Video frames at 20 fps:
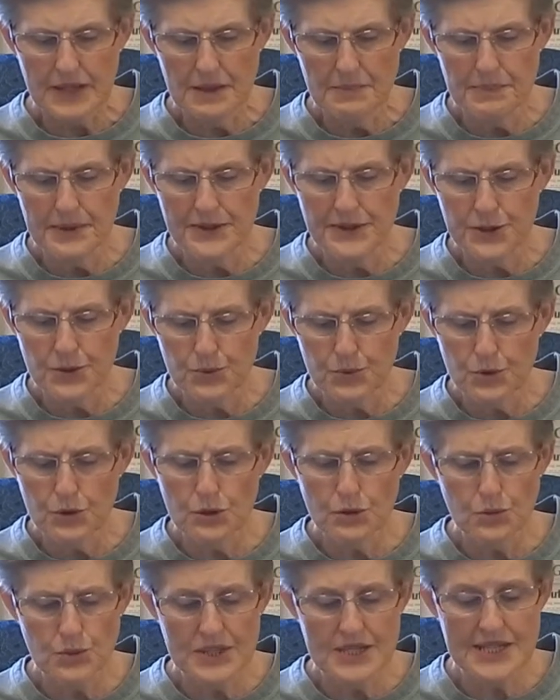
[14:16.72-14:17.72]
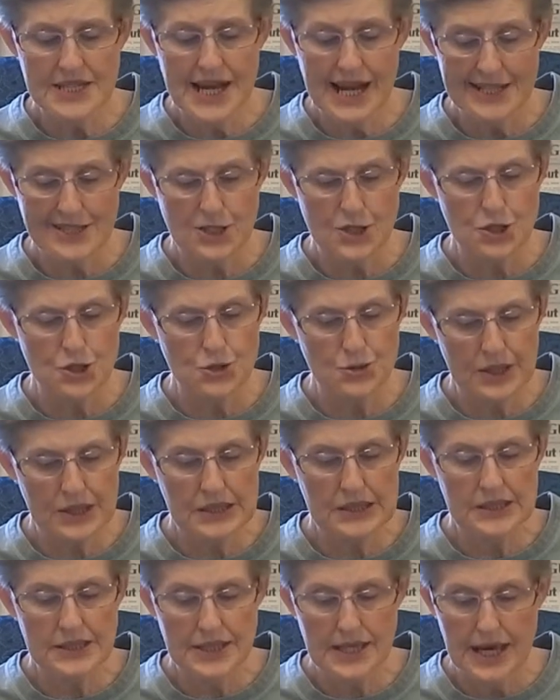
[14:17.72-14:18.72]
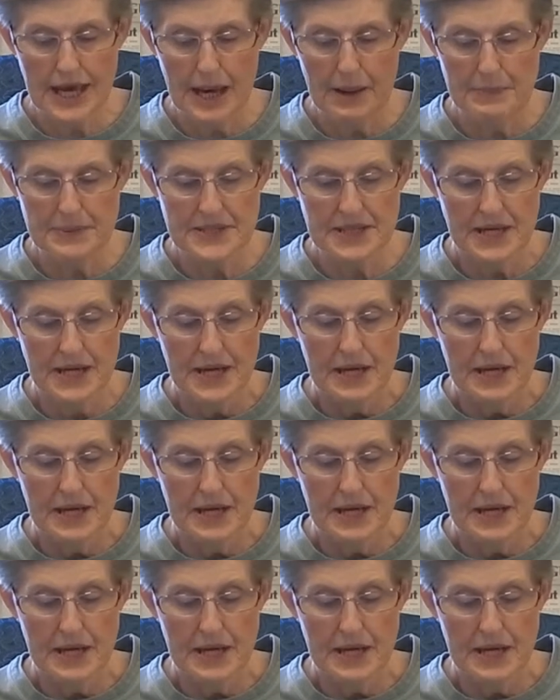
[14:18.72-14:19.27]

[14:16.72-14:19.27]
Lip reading: But the rule was not strictly kept,